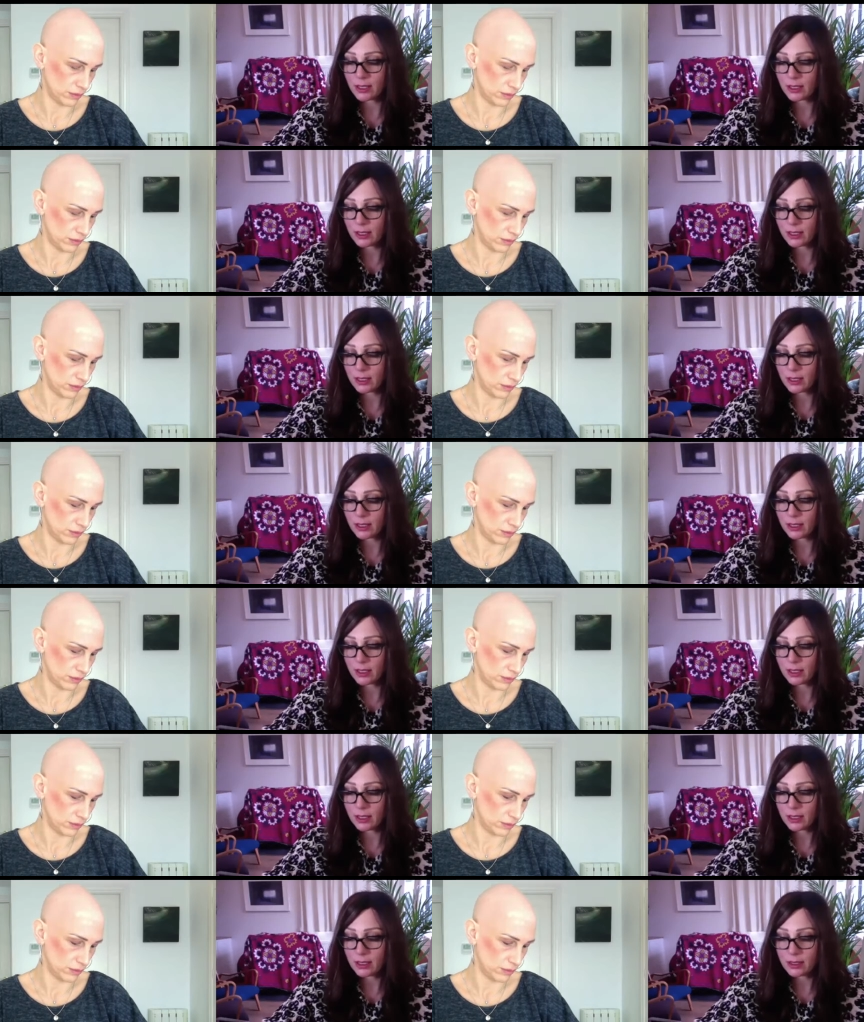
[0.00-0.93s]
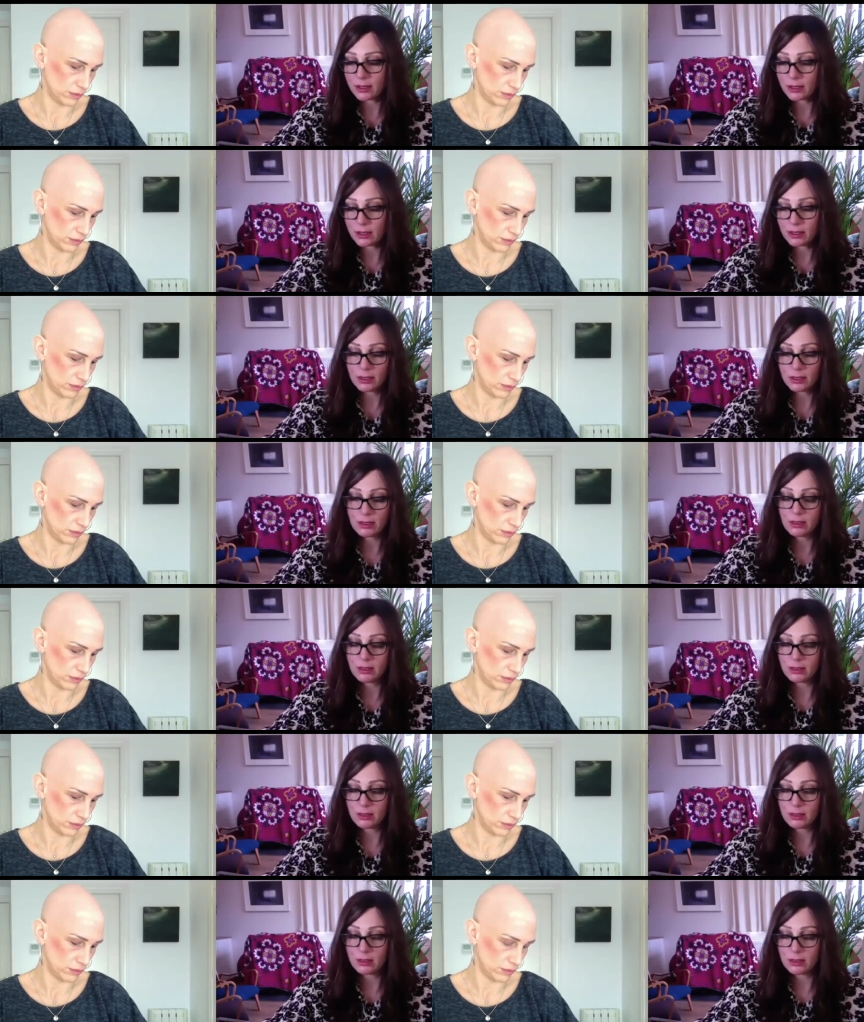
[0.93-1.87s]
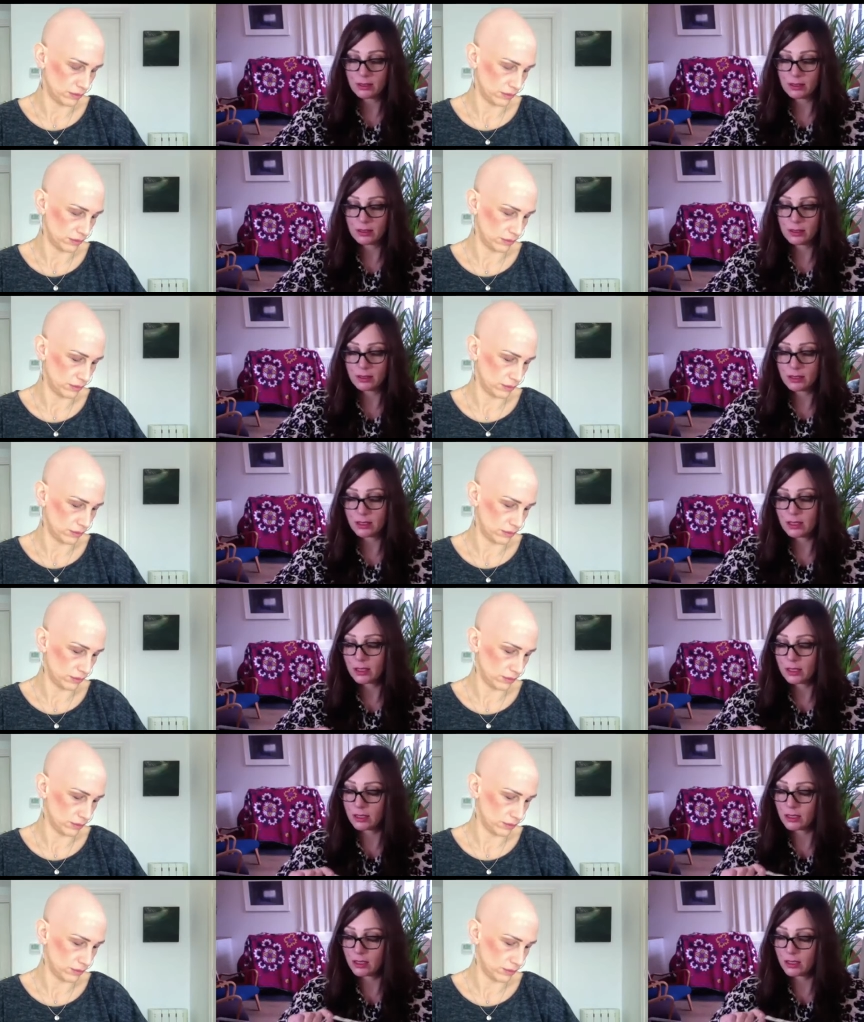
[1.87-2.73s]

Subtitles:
[no speech]